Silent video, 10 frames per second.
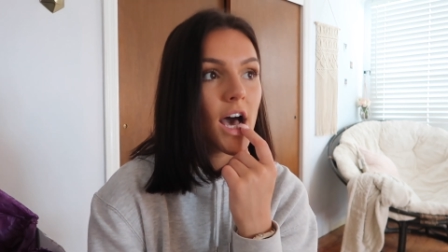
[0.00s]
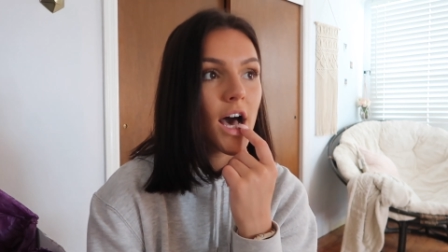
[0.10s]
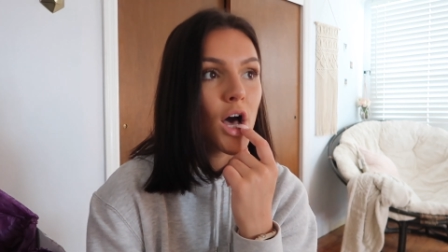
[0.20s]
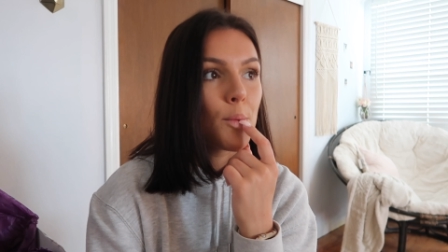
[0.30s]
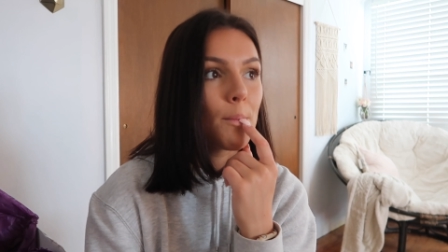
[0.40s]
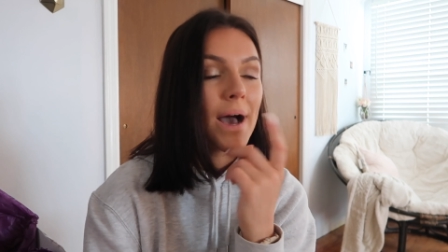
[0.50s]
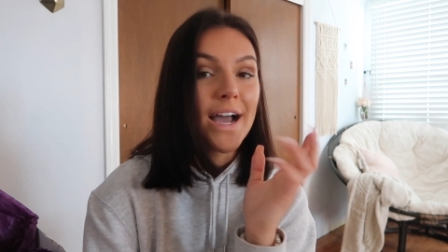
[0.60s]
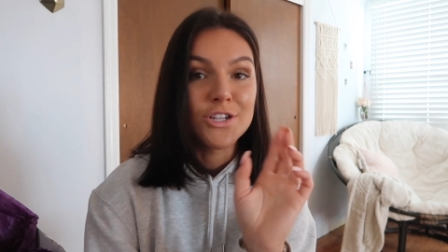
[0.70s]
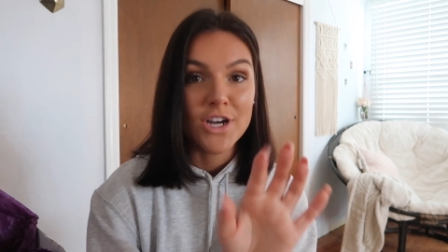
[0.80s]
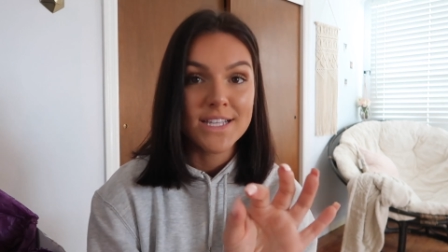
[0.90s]
Um,
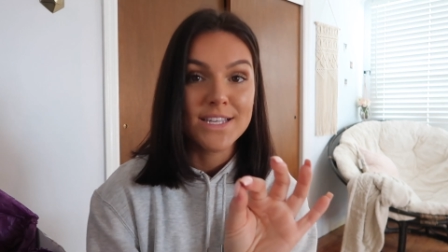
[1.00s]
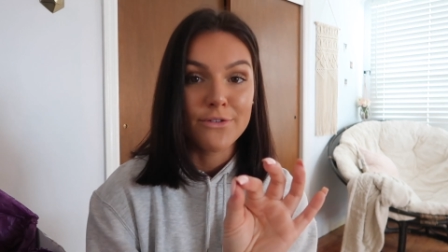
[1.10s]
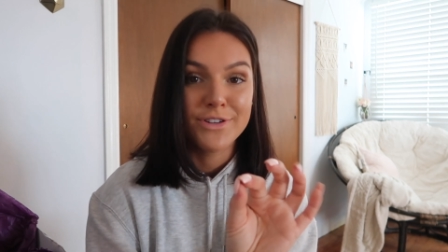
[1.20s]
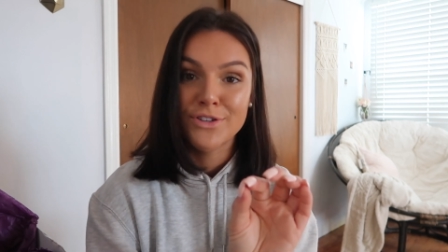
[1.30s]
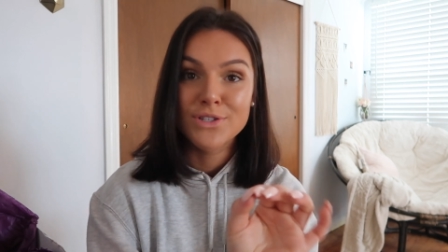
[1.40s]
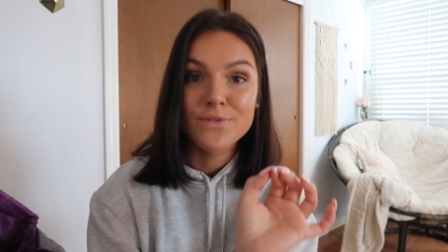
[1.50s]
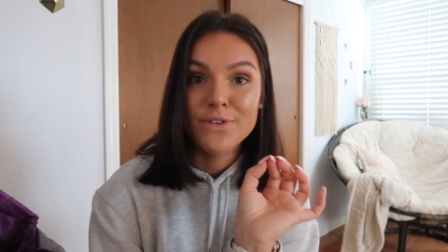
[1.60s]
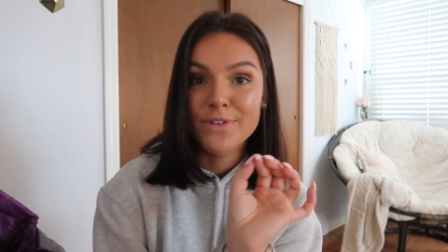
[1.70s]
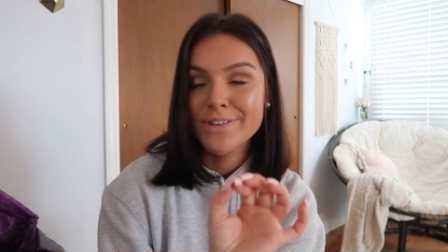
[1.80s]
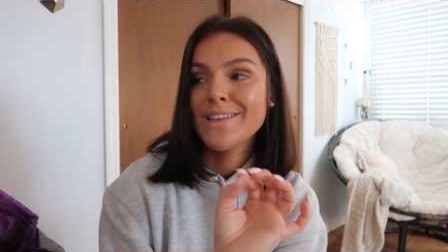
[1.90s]
I tried celery juice for
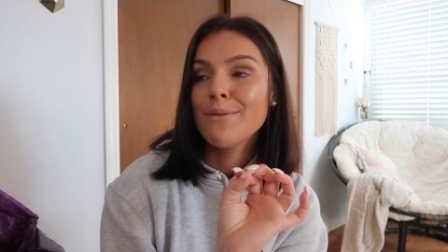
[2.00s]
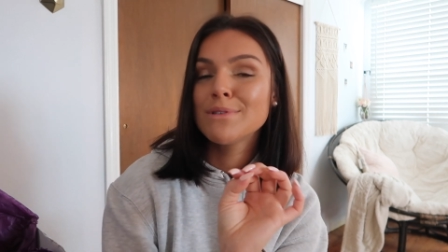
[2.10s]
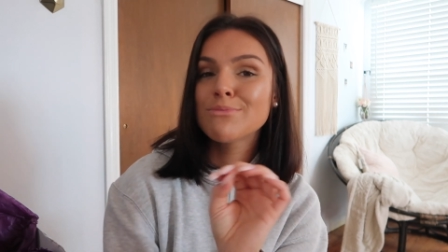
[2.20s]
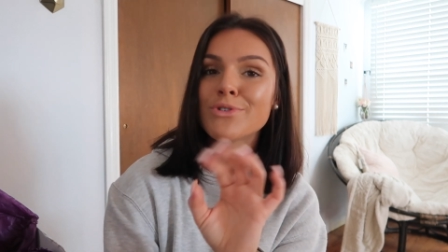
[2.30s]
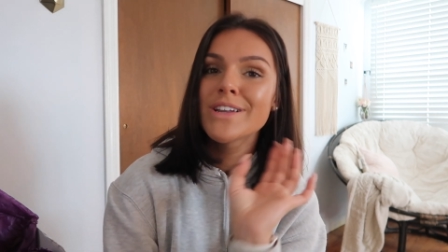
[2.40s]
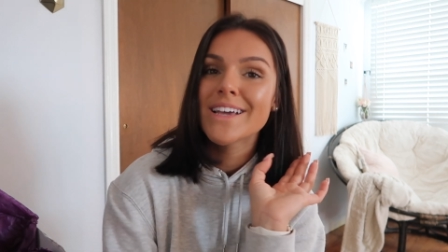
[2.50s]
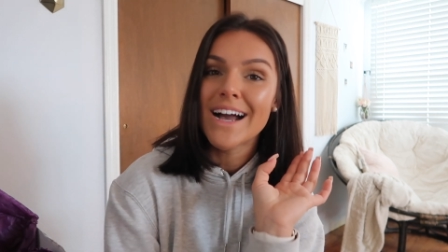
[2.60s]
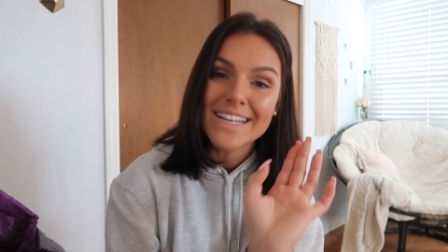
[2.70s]
the first time this morning.